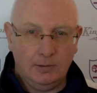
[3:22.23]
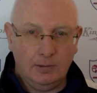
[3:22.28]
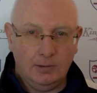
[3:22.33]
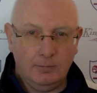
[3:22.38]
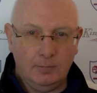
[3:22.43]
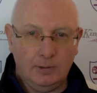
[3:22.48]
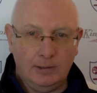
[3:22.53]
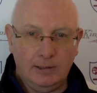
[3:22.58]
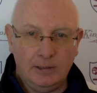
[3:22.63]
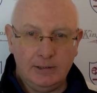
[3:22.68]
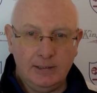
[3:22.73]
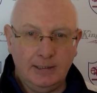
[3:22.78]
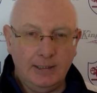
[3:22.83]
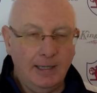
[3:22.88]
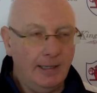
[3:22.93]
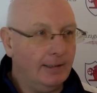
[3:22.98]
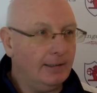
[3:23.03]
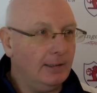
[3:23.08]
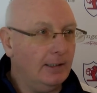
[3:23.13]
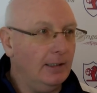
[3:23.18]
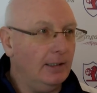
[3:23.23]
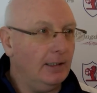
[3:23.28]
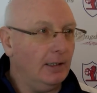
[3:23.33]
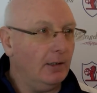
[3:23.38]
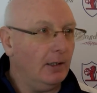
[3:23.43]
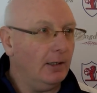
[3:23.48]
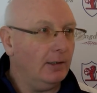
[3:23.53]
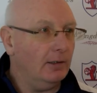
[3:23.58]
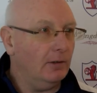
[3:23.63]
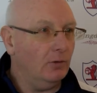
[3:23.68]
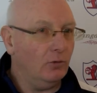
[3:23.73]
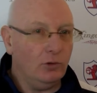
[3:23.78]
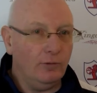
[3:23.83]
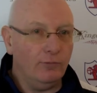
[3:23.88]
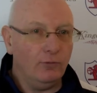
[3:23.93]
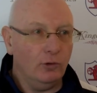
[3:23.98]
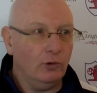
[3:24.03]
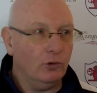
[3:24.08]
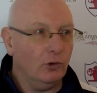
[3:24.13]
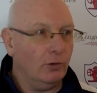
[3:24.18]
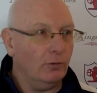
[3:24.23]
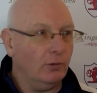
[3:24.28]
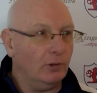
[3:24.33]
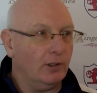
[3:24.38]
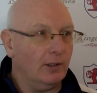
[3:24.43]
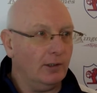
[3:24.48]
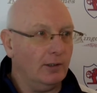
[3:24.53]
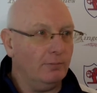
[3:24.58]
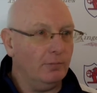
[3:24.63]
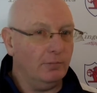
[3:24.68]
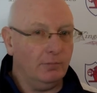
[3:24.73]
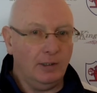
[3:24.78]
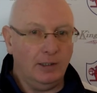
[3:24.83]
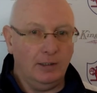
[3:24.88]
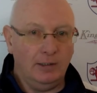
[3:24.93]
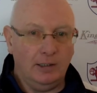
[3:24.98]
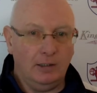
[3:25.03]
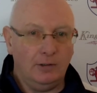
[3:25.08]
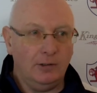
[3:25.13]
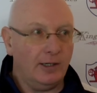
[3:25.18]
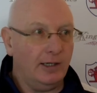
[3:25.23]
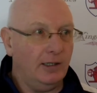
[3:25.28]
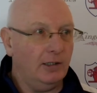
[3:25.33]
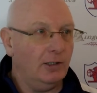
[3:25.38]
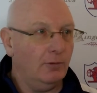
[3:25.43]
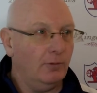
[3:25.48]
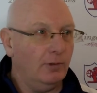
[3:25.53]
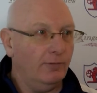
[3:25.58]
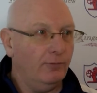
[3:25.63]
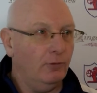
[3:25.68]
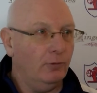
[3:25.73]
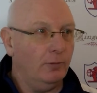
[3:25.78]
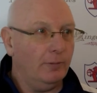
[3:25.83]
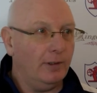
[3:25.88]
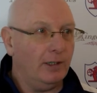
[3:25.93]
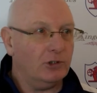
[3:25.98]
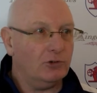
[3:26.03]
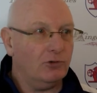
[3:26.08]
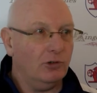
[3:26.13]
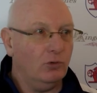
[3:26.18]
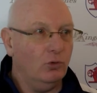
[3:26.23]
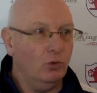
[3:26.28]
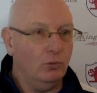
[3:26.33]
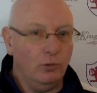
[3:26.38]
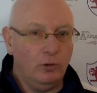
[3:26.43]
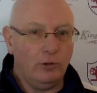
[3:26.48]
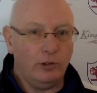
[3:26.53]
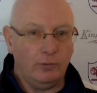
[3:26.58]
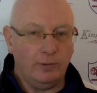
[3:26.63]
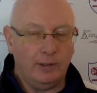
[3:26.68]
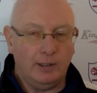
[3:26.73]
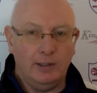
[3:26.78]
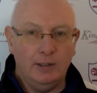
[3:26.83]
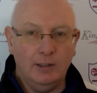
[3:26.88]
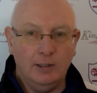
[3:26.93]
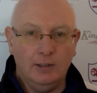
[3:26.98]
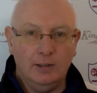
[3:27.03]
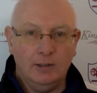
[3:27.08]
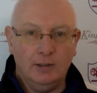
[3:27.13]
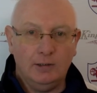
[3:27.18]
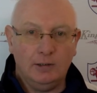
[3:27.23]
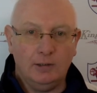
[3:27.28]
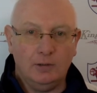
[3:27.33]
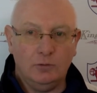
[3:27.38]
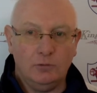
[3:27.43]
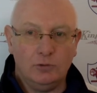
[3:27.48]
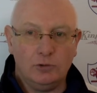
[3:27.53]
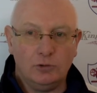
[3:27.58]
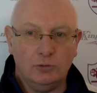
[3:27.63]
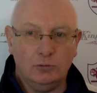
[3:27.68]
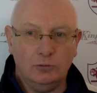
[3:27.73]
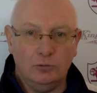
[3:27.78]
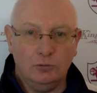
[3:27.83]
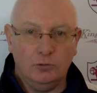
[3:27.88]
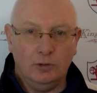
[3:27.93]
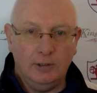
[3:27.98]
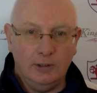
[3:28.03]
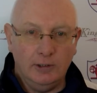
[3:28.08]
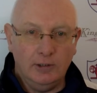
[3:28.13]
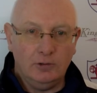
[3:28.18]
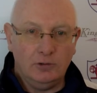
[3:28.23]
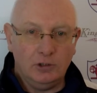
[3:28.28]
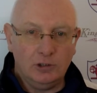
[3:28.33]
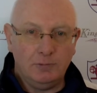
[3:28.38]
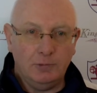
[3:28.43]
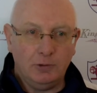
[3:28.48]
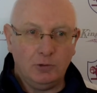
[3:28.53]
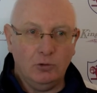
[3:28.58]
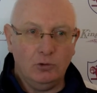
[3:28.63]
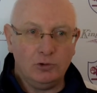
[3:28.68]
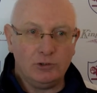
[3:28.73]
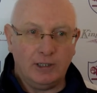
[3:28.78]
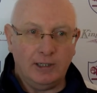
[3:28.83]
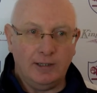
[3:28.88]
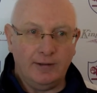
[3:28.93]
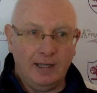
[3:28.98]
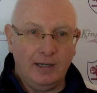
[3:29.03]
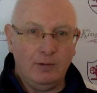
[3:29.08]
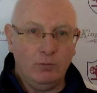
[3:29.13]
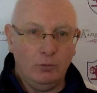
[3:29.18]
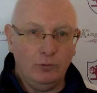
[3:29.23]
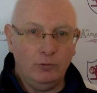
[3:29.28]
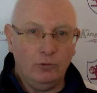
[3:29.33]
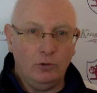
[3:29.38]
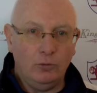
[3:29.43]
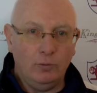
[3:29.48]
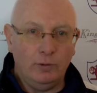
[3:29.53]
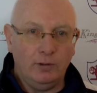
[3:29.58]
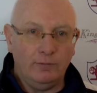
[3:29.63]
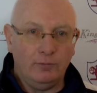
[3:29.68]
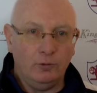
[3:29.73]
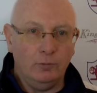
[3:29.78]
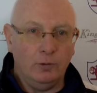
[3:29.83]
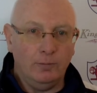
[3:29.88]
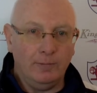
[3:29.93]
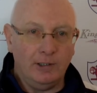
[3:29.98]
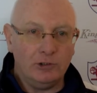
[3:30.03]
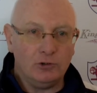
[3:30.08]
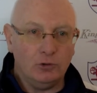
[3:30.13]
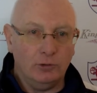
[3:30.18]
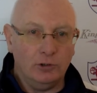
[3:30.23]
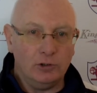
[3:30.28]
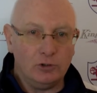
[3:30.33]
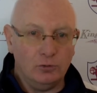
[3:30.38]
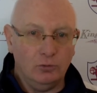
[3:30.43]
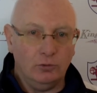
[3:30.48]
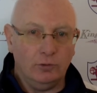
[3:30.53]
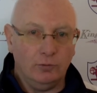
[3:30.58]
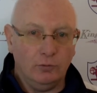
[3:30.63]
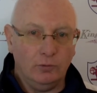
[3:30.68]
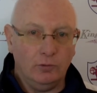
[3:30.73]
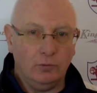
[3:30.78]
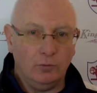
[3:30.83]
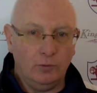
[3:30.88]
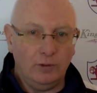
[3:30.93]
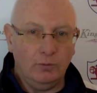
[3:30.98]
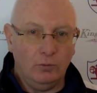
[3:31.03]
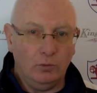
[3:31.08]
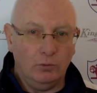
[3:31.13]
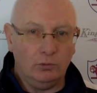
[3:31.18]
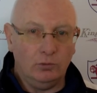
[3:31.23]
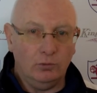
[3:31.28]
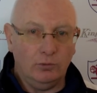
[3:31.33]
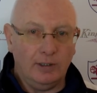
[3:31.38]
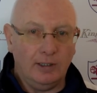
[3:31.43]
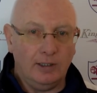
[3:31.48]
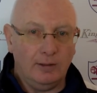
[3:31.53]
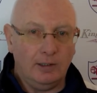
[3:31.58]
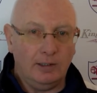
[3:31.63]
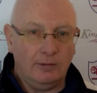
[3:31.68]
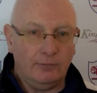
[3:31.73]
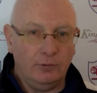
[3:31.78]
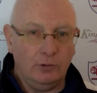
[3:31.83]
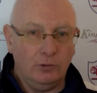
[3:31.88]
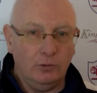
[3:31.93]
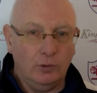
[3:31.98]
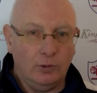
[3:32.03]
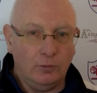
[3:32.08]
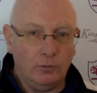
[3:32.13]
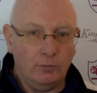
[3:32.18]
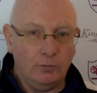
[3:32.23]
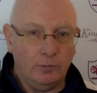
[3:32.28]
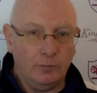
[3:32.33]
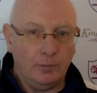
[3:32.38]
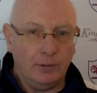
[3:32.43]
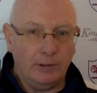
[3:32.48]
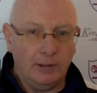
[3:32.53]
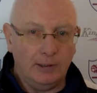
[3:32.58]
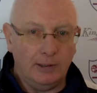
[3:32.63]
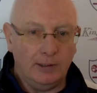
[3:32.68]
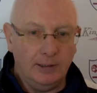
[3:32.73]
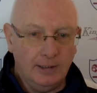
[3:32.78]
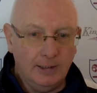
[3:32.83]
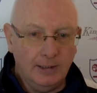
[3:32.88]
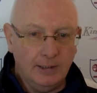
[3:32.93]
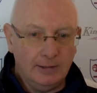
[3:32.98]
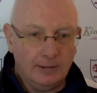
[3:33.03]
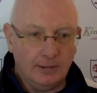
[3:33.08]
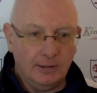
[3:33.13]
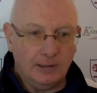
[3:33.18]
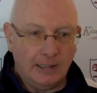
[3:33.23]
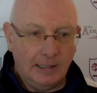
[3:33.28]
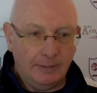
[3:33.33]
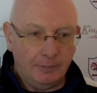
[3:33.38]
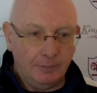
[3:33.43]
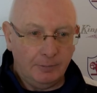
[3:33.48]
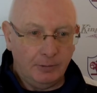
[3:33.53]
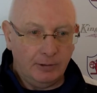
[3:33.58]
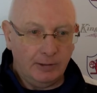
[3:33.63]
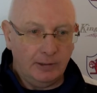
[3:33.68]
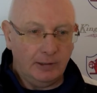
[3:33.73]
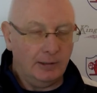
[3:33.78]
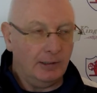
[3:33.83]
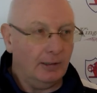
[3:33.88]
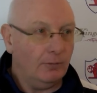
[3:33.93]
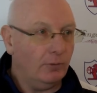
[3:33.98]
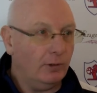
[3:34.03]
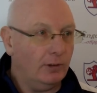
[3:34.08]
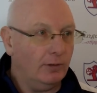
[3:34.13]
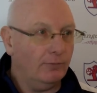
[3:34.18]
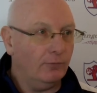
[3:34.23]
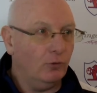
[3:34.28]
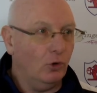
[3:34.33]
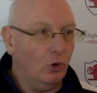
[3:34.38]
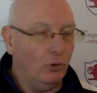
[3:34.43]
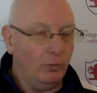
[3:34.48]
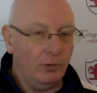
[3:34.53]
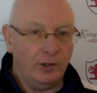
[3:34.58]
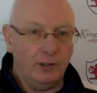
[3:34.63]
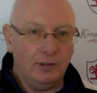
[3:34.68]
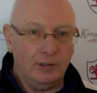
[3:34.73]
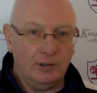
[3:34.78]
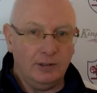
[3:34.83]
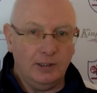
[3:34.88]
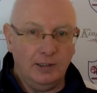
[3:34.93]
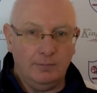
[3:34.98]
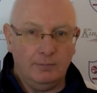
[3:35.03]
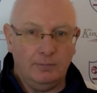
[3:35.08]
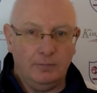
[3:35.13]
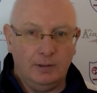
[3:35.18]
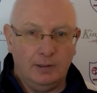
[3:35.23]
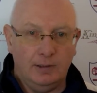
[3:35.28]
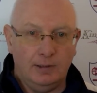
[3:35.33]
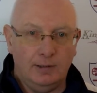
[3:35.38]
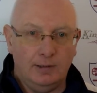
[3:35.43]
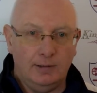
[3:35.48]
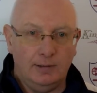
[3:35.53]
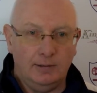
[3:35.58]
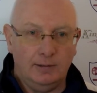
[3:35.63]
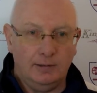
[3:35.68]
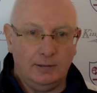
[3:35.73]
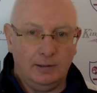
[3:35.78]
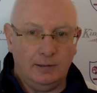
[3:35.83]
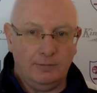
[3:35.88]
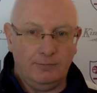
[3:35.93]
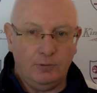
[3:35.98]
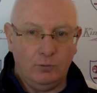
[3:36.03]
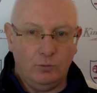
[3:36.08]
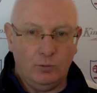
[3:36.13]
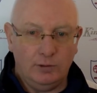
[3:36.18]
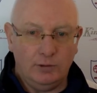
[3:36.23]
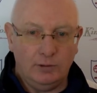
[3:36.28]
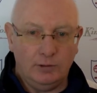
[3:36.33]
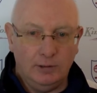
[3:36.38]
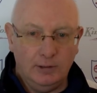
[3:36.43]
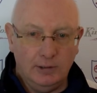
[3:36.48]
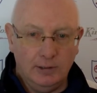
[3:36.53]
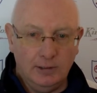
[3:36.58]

but it doesn't guarantee you. You've got to go out there and earn the right to win the football match, home or away. So just because of that will not win the football match on its own. We will do that if we go out and play to the capability that we have got within the team, and everyone